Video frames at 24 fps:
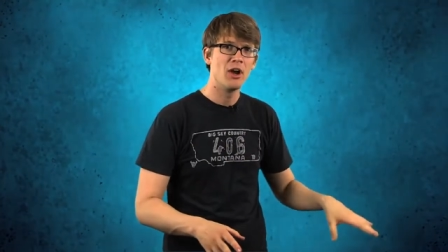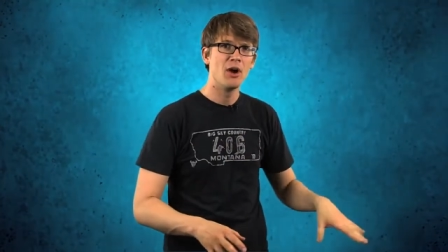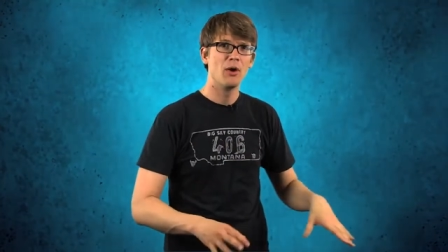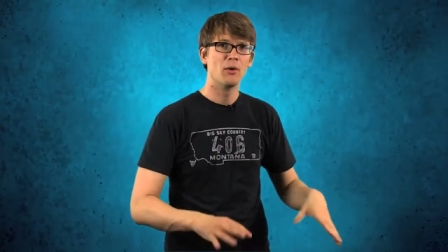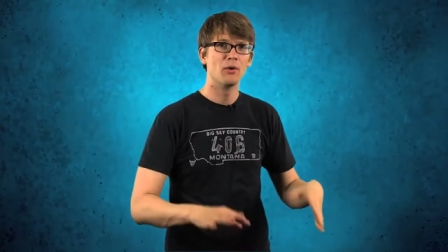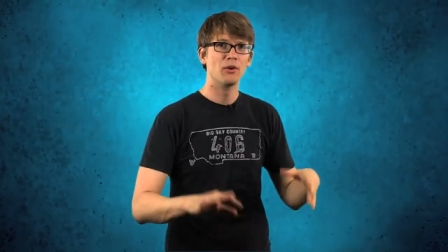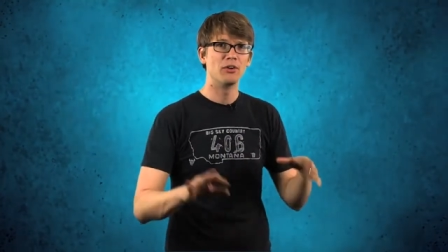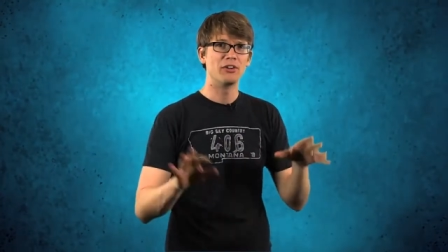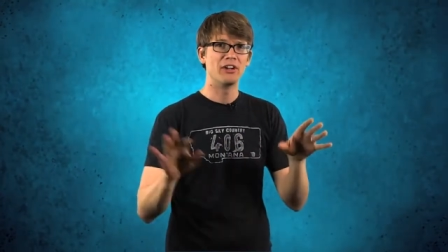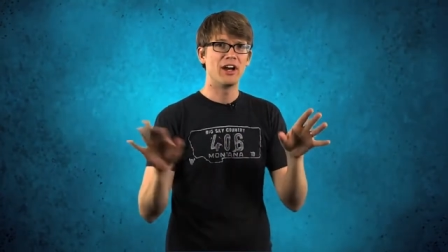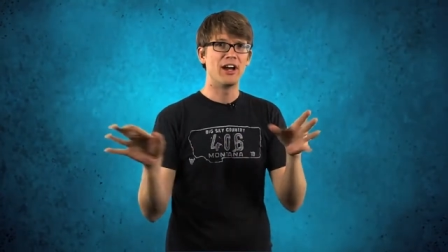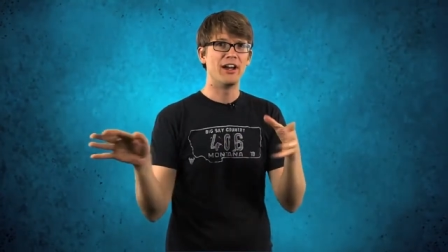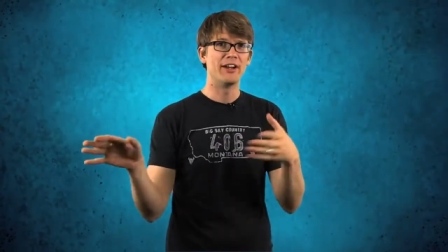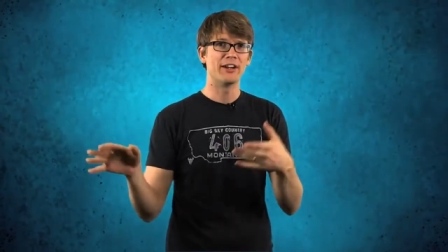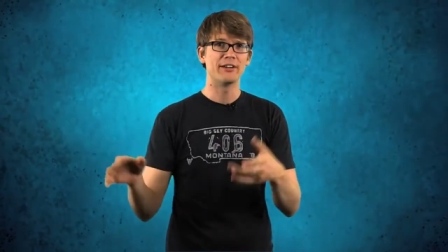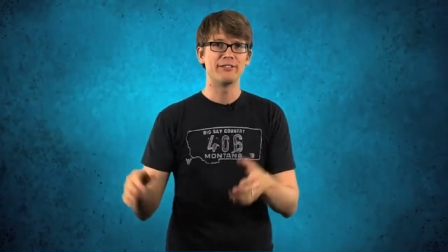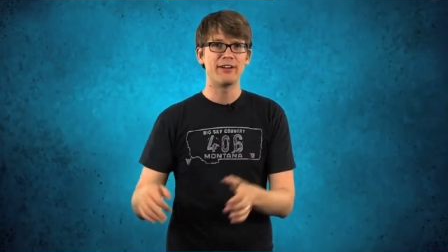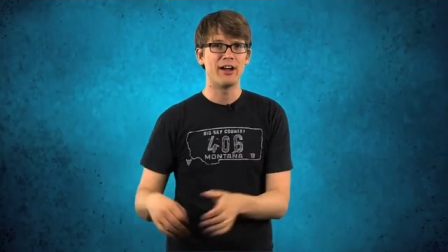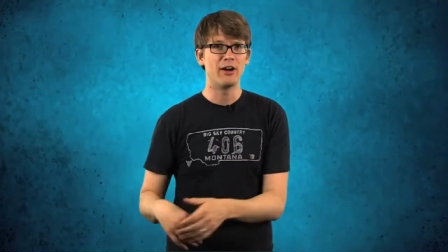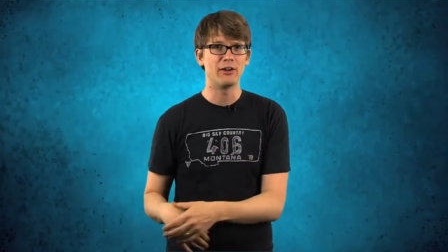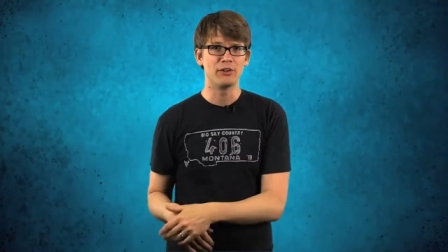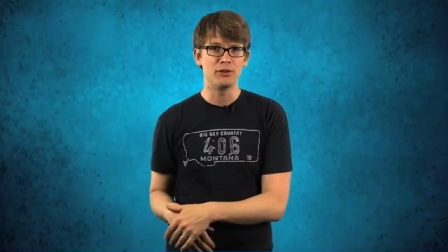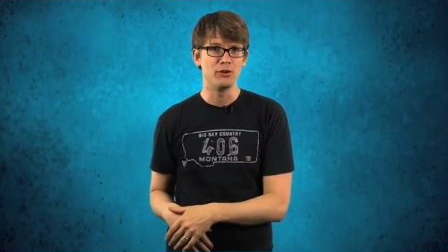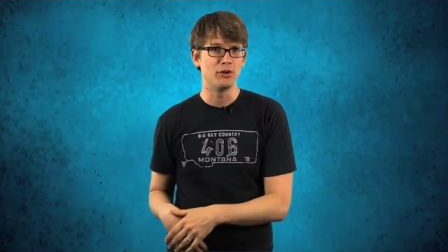or dying of
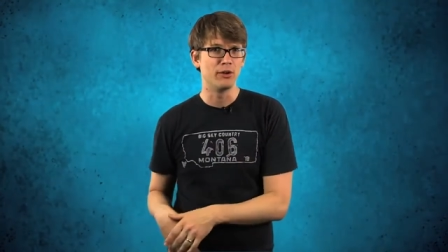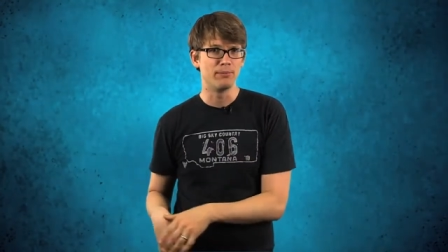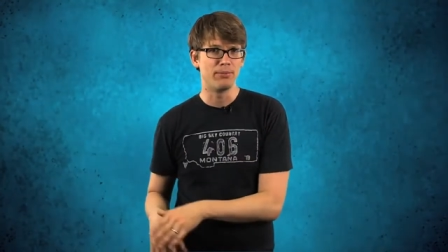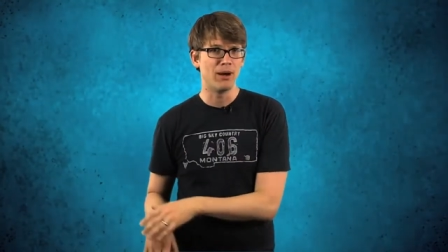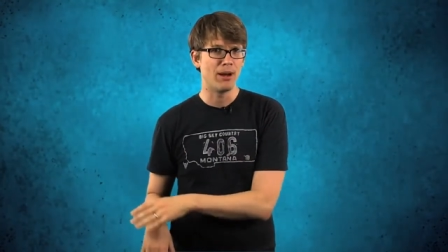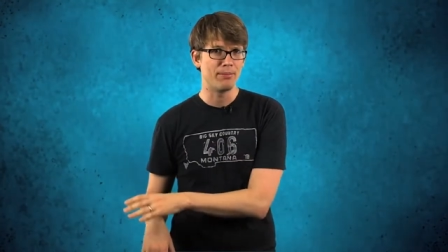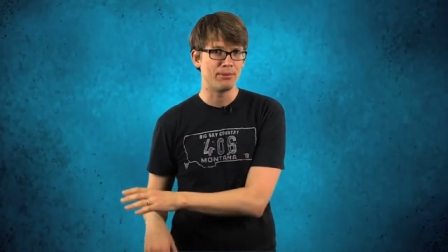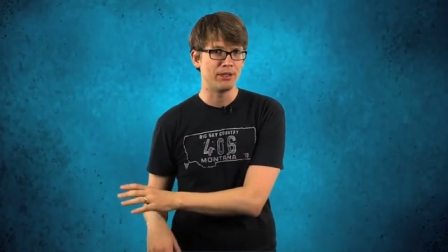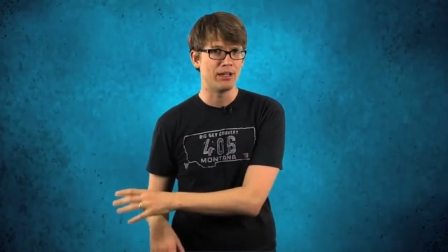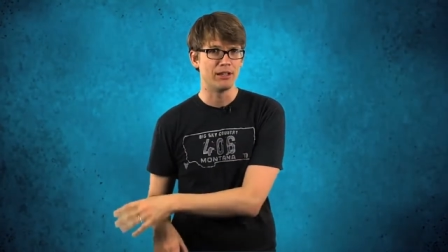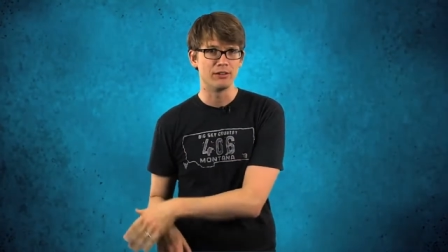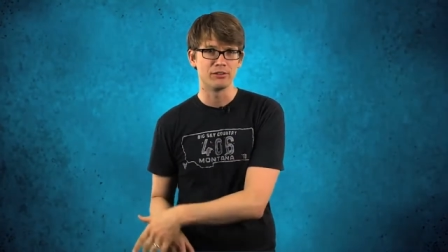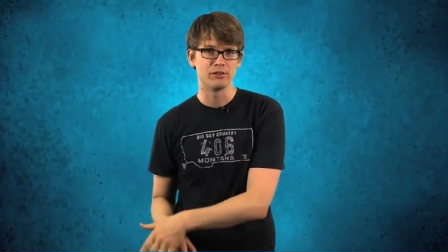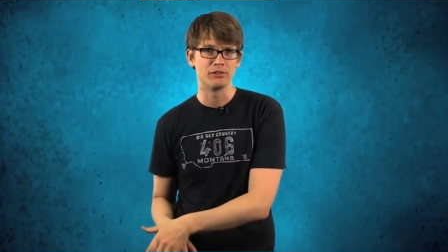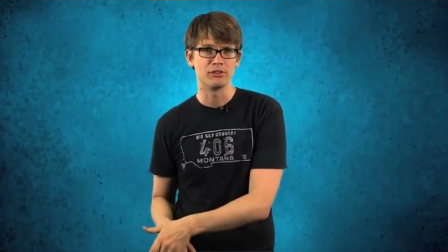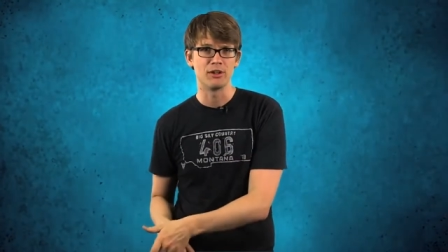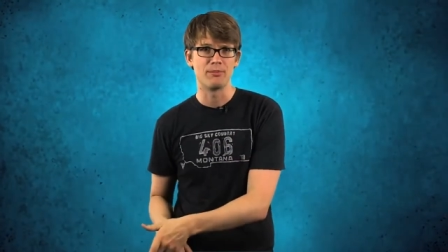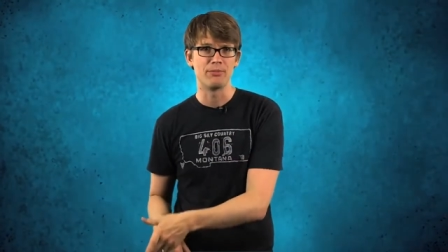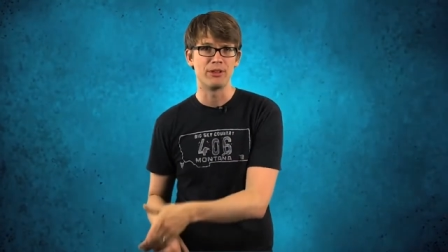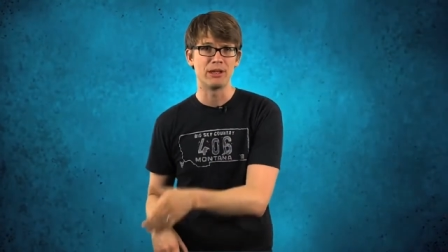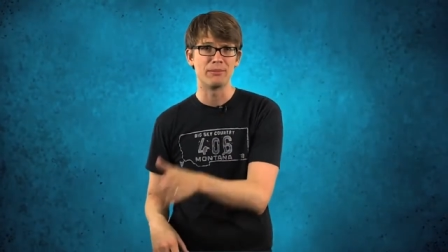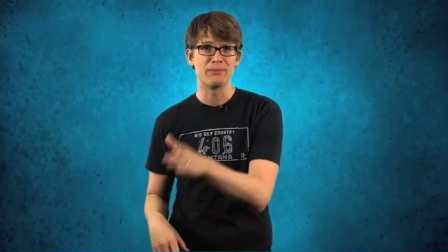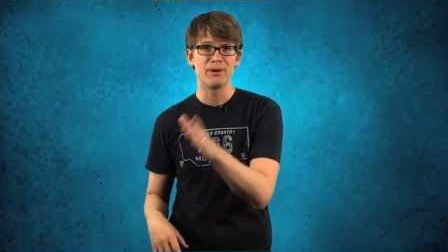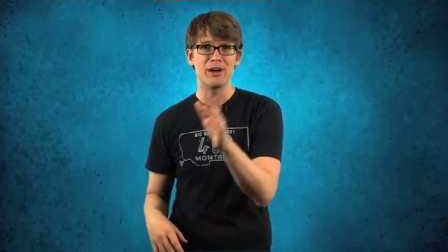how cute a puppy is or
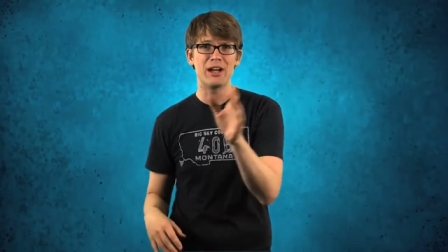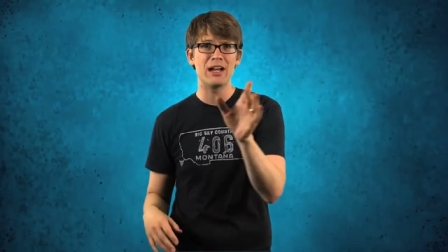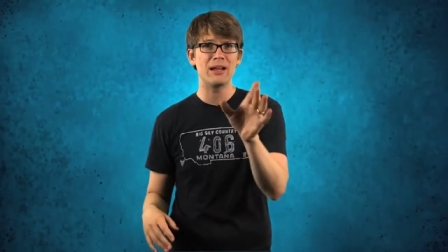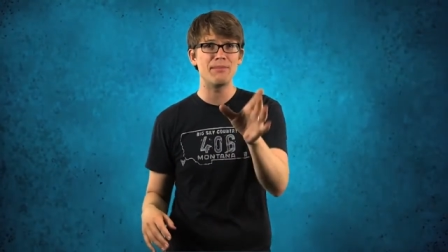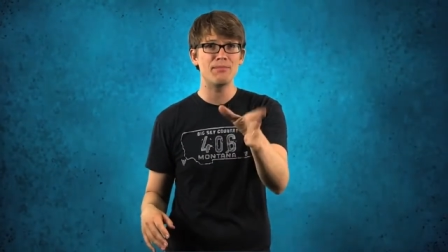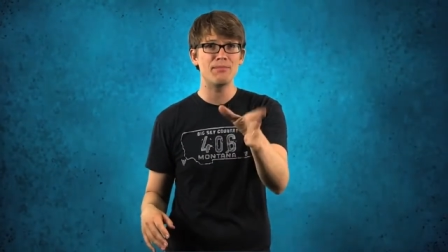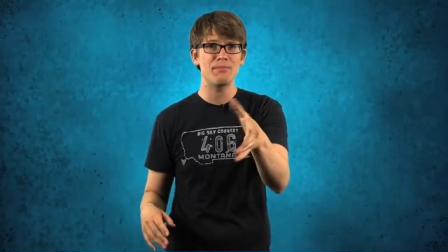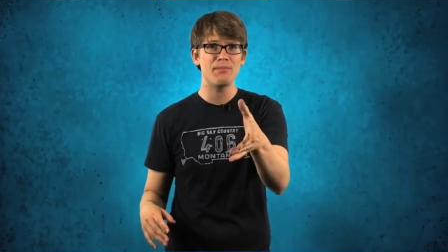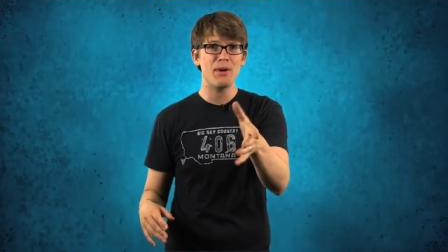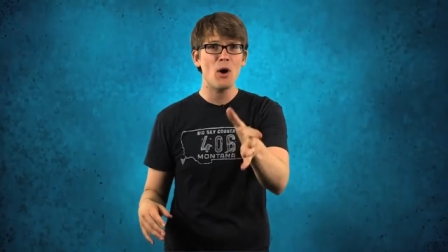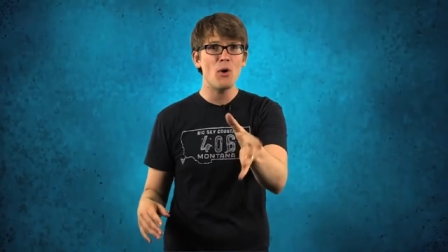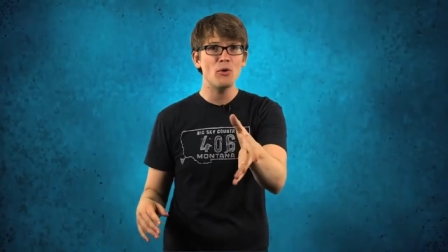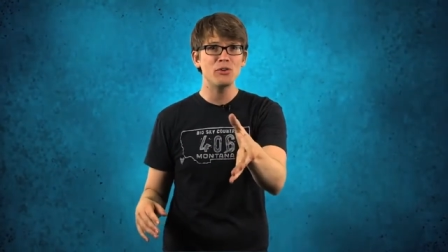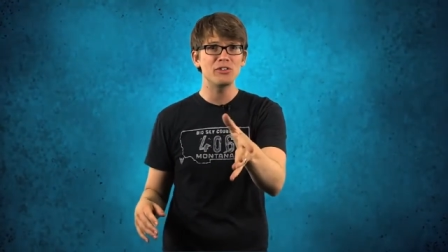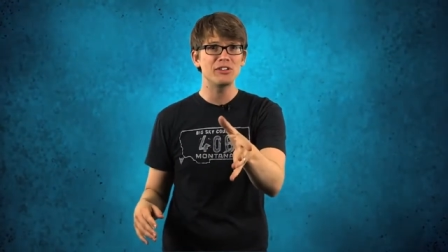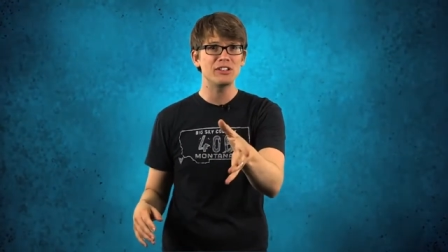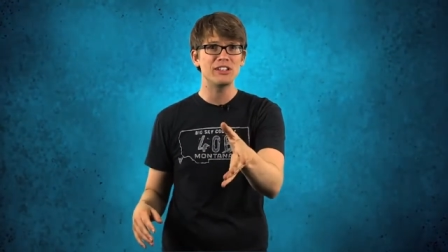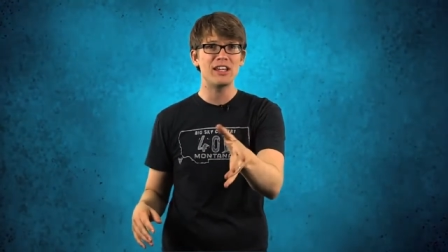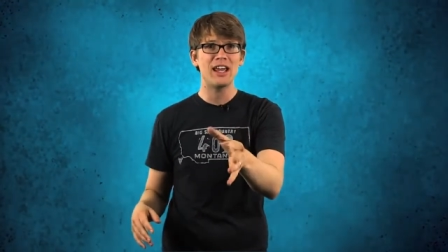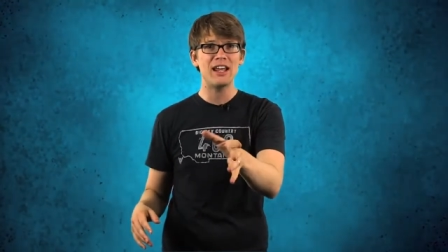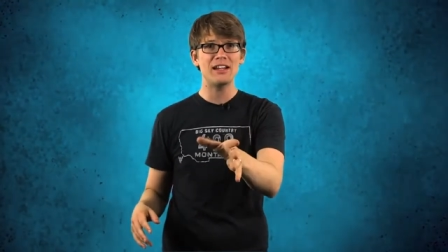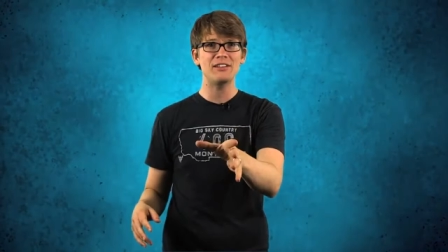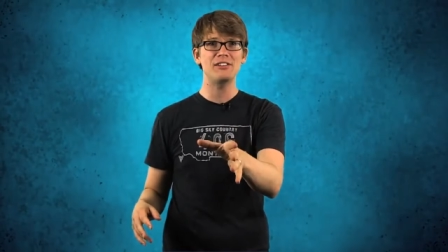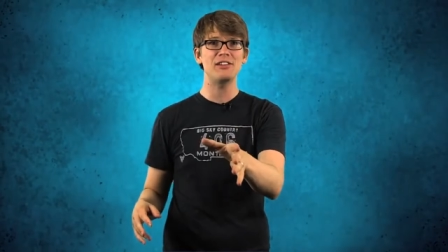something, but in most
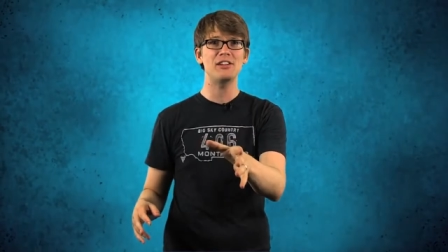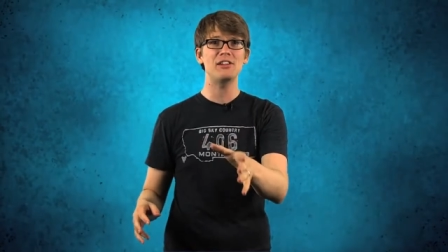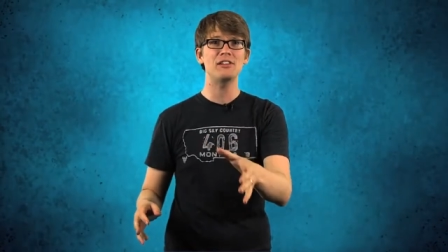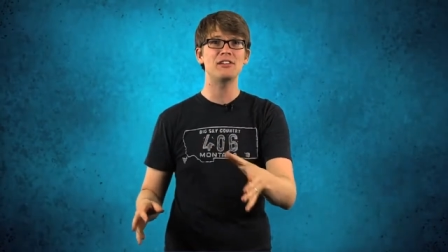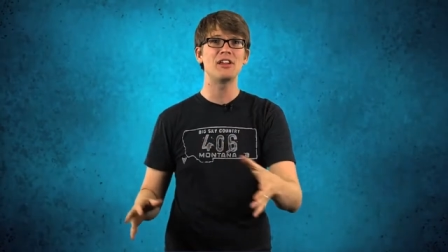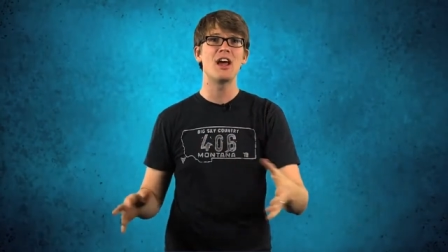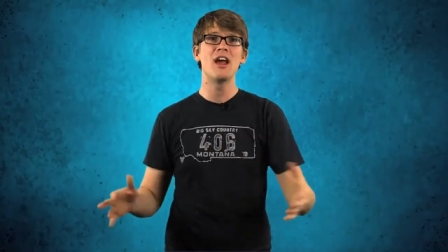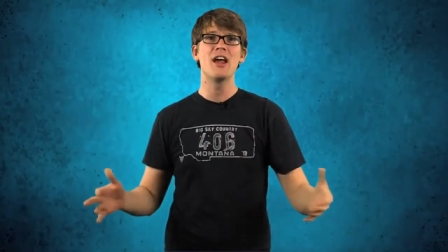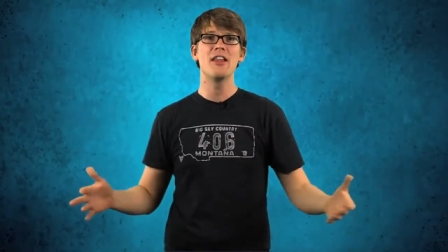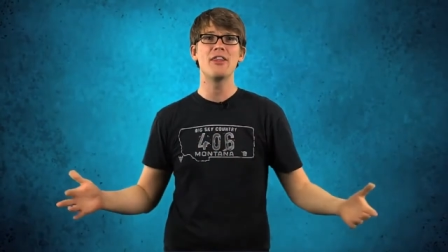cases,